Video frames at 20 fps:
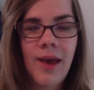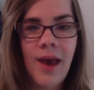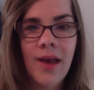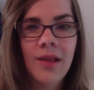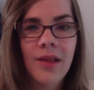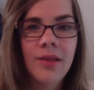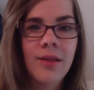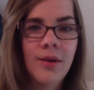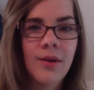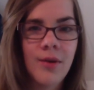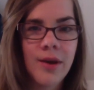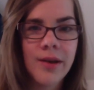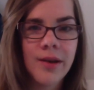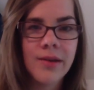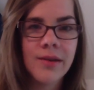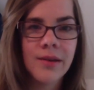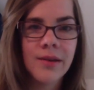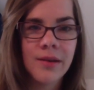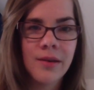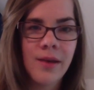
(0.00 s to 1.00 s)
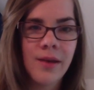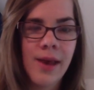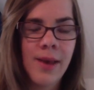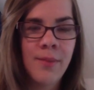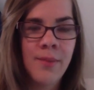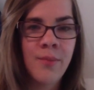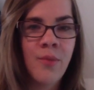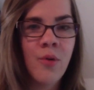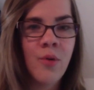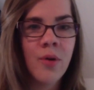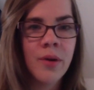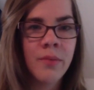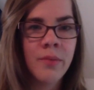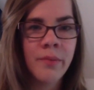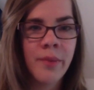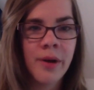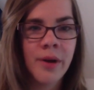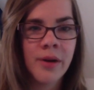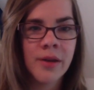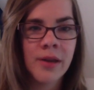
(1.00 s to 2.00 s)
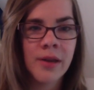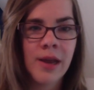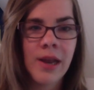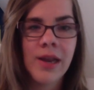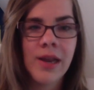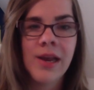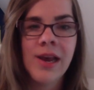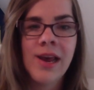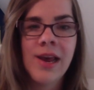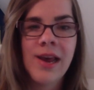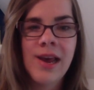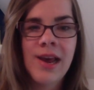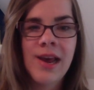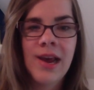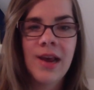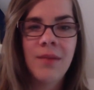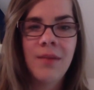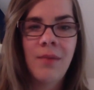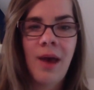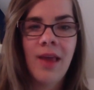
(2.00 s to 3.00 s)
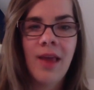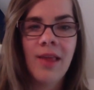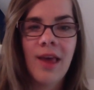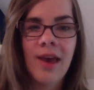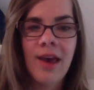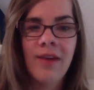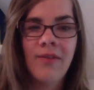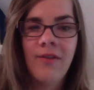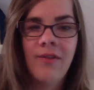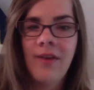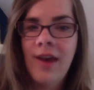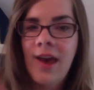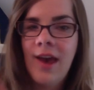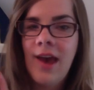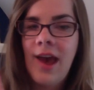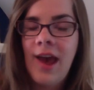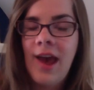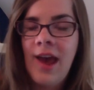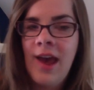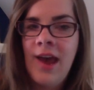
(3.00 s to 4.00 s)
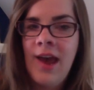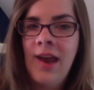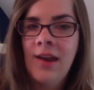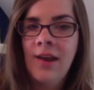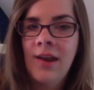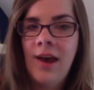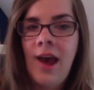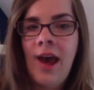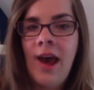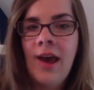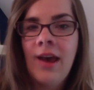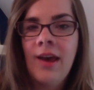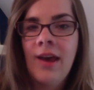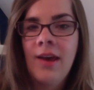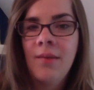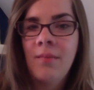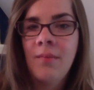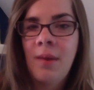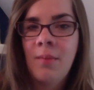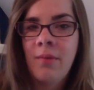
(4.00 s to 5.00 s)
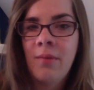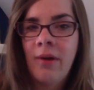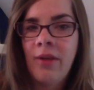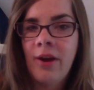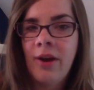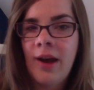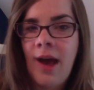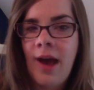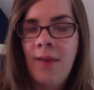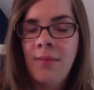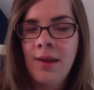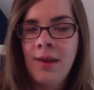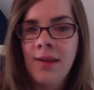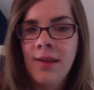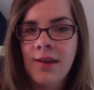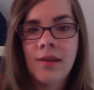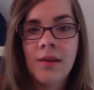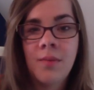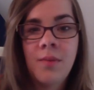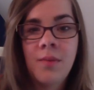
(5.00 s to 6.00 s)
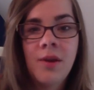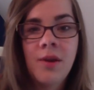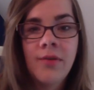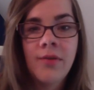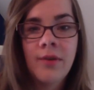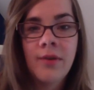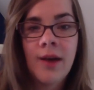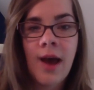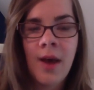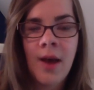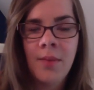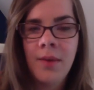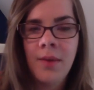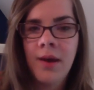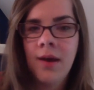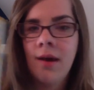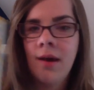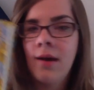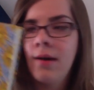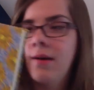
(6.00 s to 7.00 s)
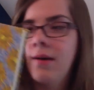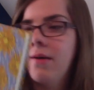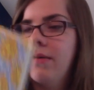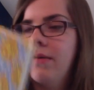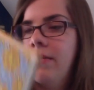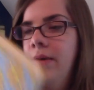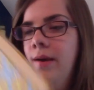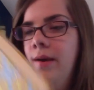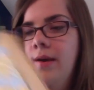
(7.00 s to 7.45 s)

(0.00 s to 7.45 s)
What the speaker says: Lewis. Important person in my life. And my brother got me this beautiful copy of